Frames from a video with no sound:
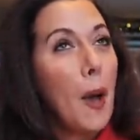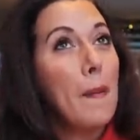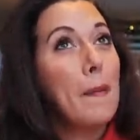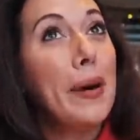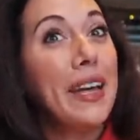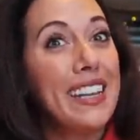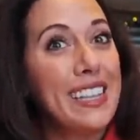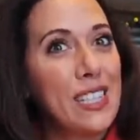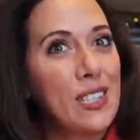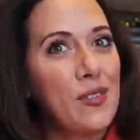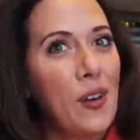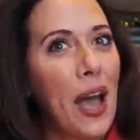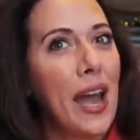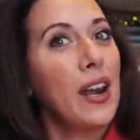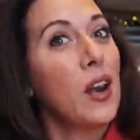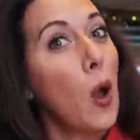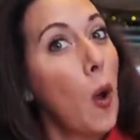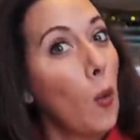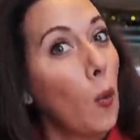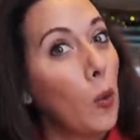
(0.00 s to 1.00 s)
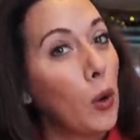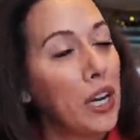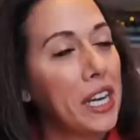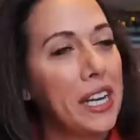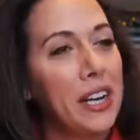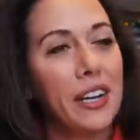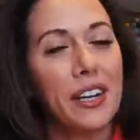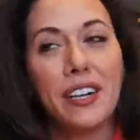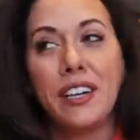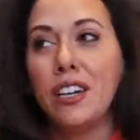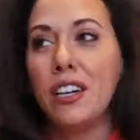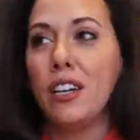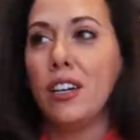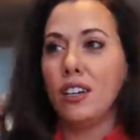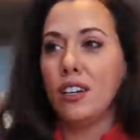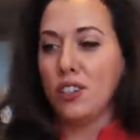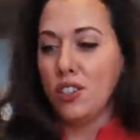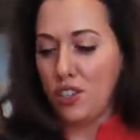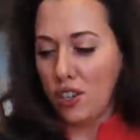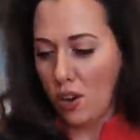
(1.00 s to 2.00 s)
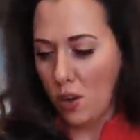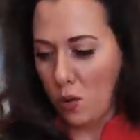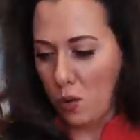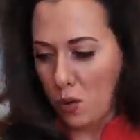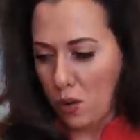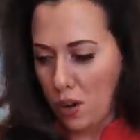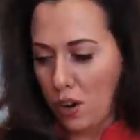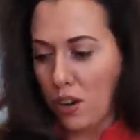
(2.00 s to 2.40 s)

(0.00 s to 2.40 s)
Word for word: but it's fine, we're here. So